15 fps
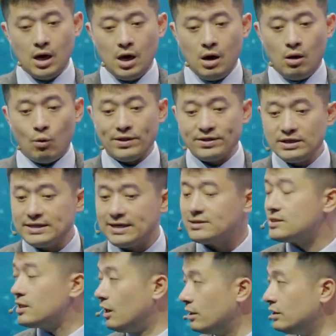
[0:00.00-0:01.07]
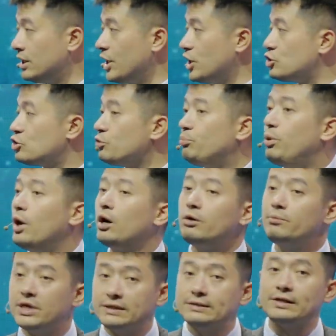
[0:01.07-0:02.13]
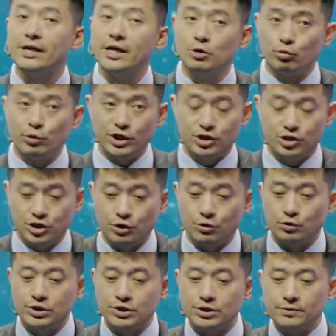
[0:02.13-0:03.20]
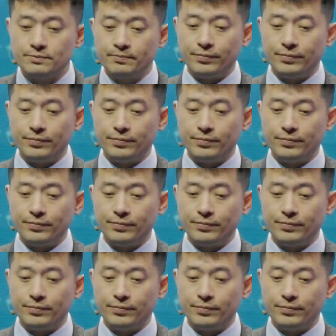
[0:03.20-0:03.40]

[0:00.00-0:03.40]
What this has done is to permanently reduce